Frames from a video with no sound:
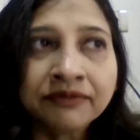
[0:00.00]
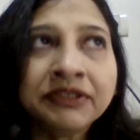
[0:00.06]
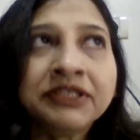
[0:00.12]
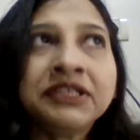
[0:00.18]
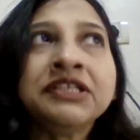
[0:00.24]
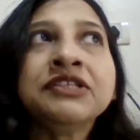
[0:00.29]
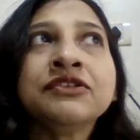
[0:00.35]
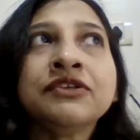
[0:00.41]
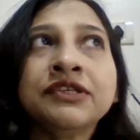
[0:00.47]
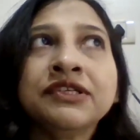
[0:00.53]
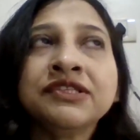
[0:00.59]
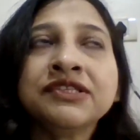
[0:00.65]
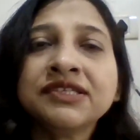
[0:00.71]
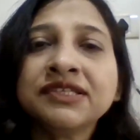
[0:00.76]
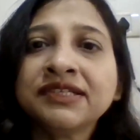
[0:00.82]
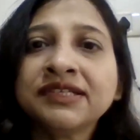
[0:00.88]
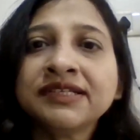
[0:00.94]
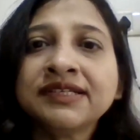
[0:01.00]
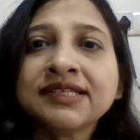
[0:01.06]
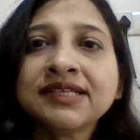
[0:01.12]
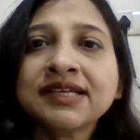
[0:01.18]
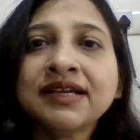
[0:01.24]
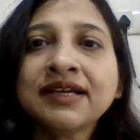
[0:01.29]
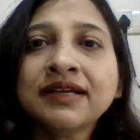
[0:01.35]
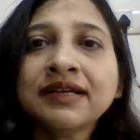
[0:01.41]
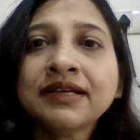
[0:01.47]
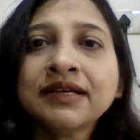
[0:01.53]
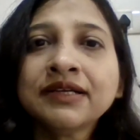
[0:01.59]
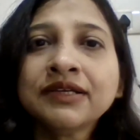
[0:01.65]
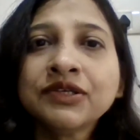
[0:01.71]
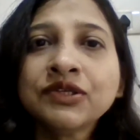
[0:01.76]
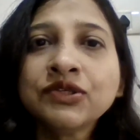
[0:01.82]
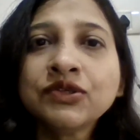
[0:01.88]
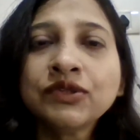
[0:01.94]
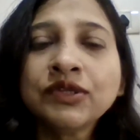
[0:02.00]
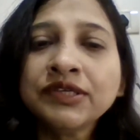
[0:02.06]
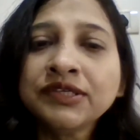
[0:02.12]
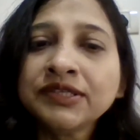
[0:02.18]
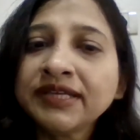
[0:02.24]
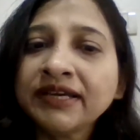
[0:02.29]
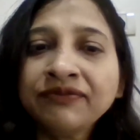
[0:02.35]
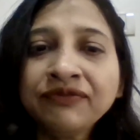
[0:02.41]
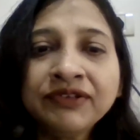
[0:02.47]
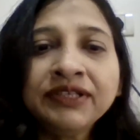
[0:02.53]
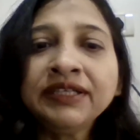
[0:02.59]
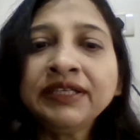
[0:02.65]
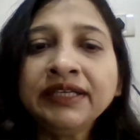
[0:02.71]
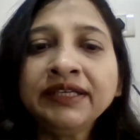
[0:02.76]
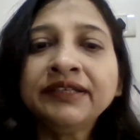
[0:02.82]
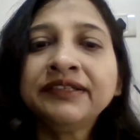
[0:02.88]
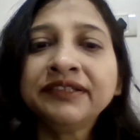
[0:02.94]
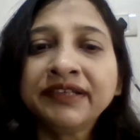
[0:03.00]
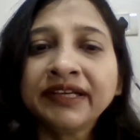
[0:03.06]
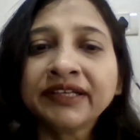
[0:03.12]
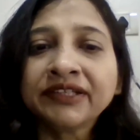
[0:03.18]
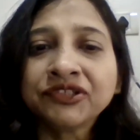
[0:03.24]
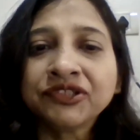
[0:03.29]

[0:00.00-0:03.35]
activities or incidents. So there's definitely a